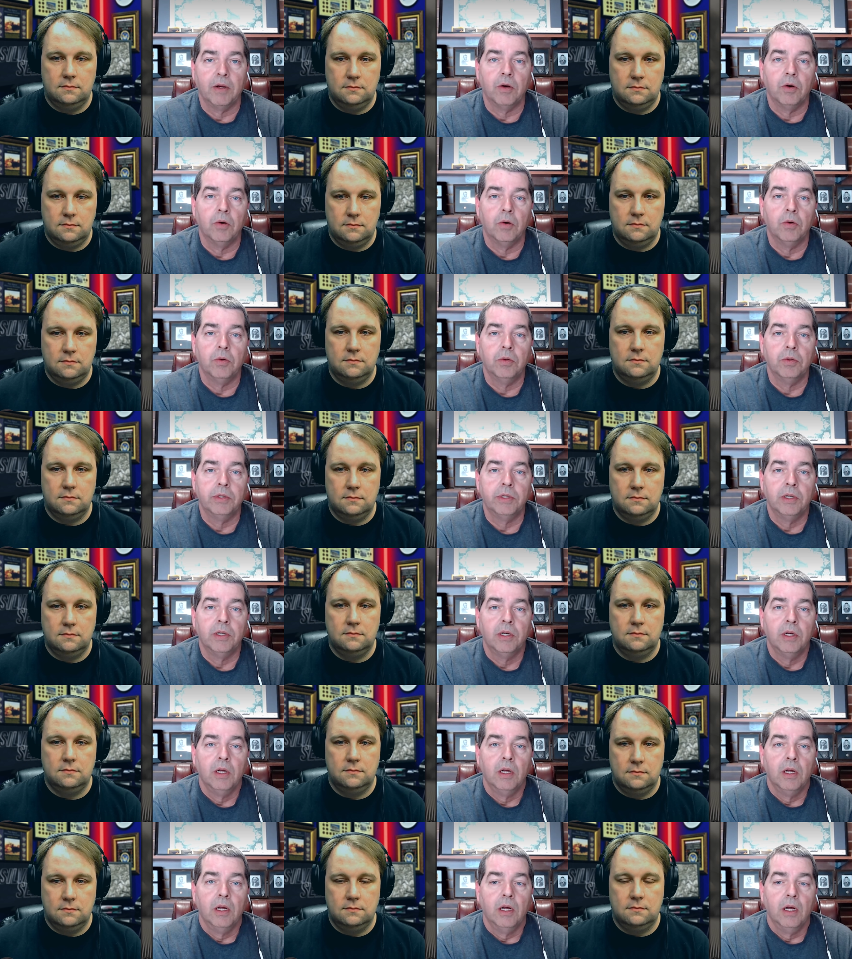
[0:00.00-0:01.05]
Speaker 1: gold.
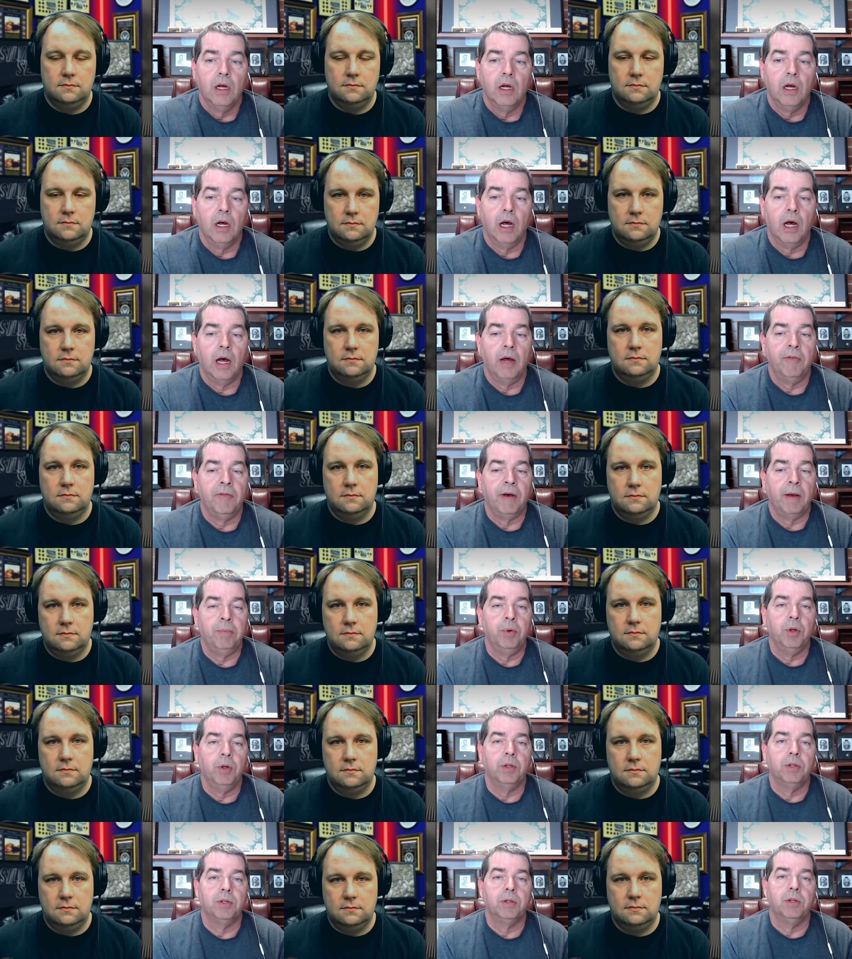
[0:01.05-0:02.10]
Uh, if I
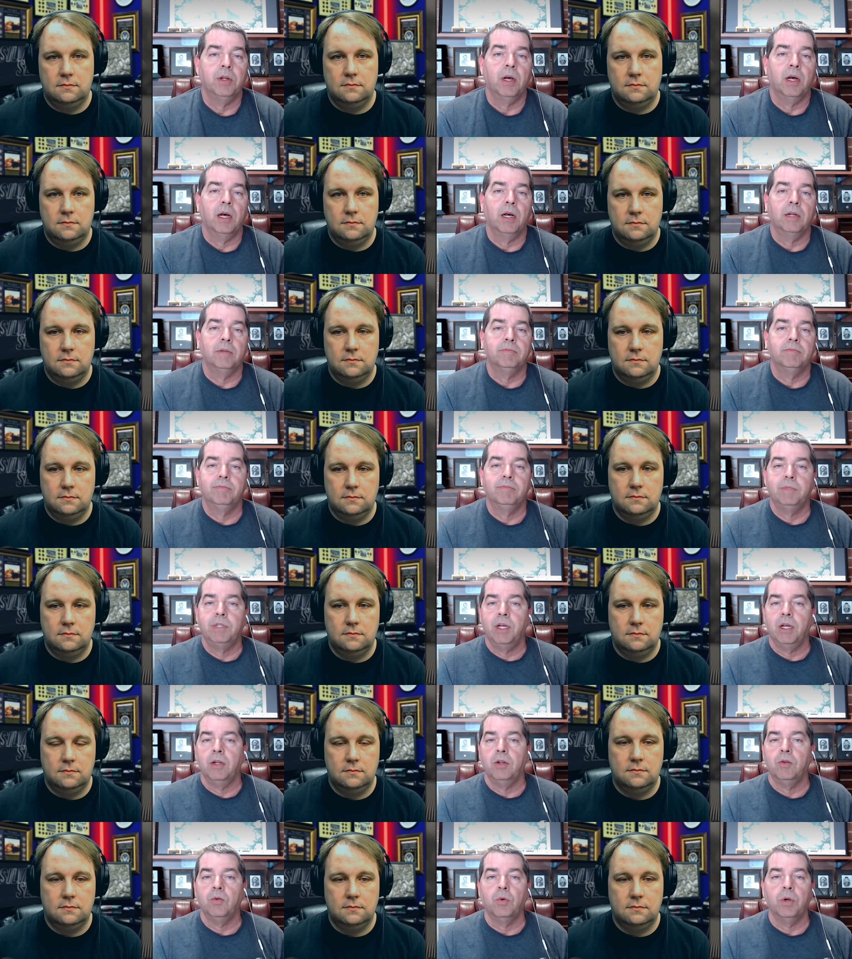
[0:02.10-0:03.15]
put uh,
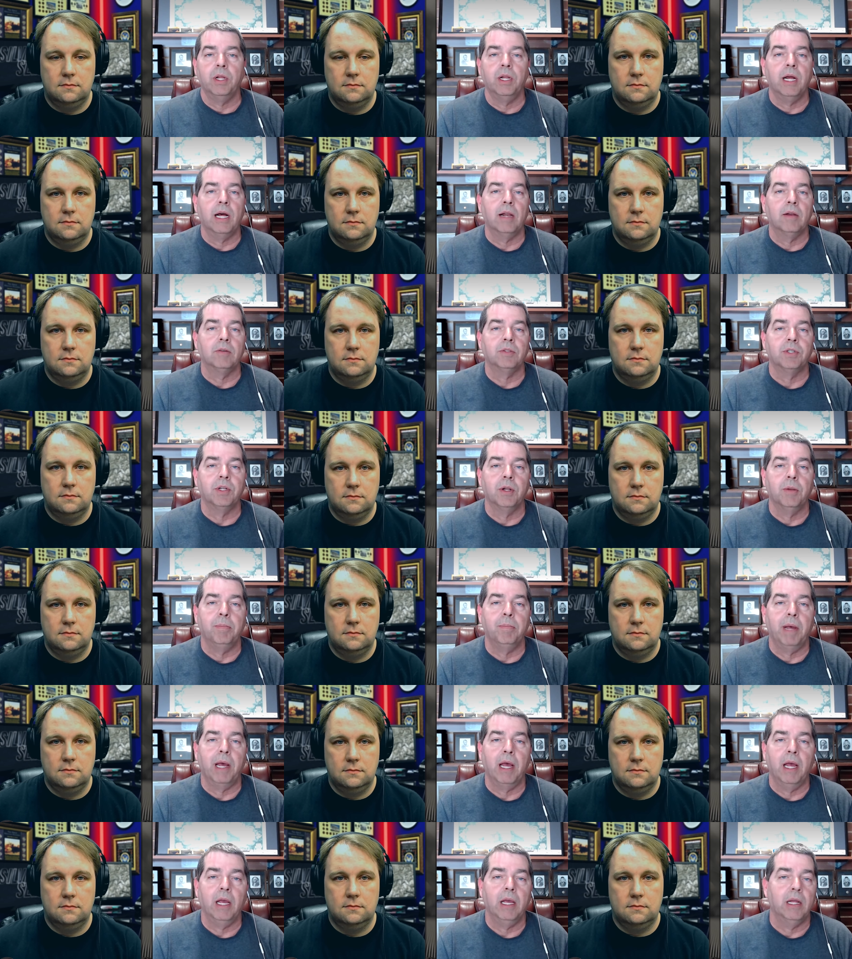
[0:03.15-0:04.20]
ten, twenty dollars in the
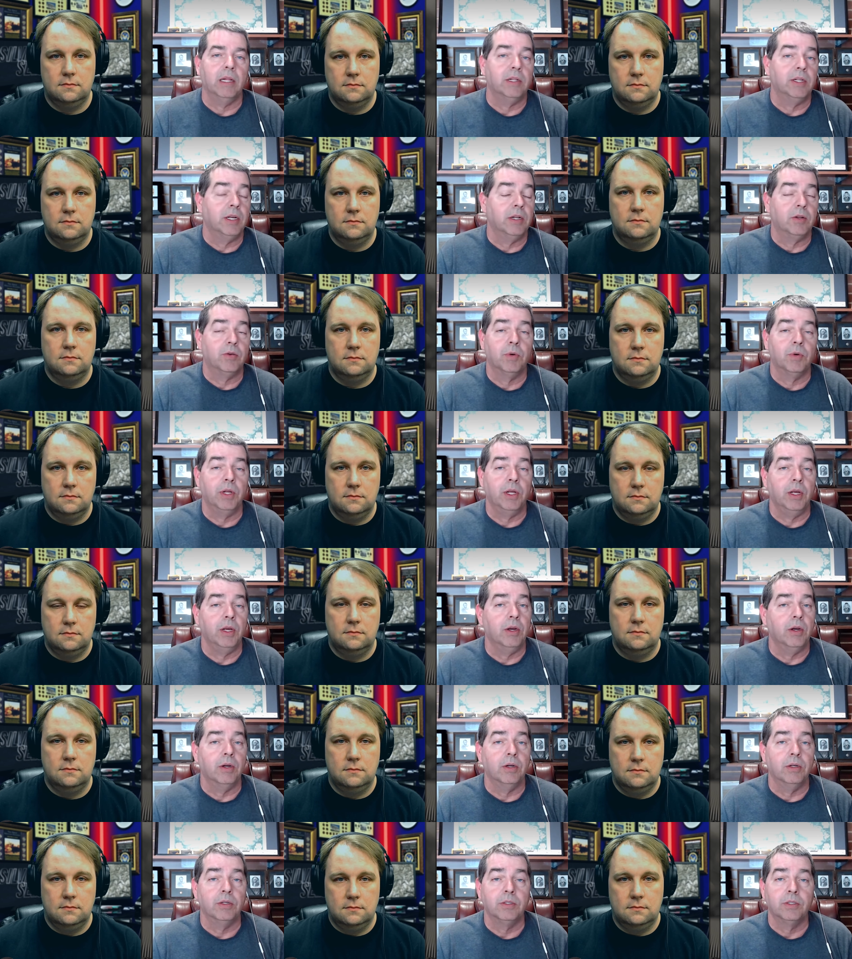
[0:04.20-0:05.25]
bank in ten, twenty
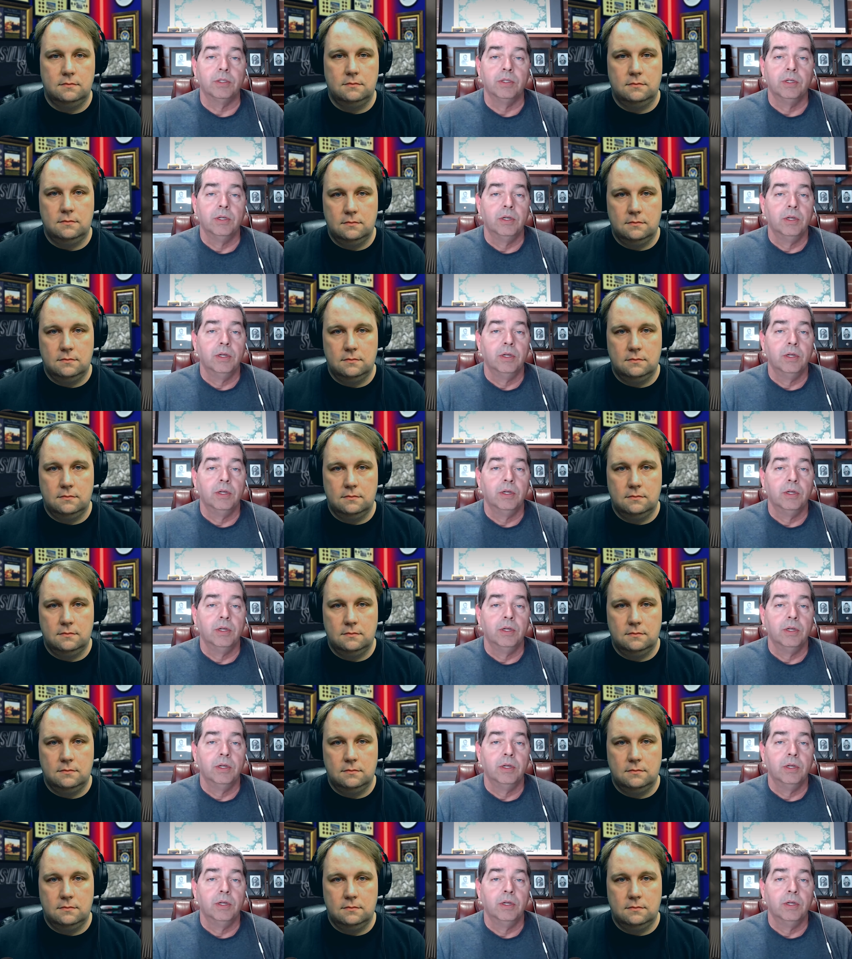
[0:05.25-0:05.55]
years,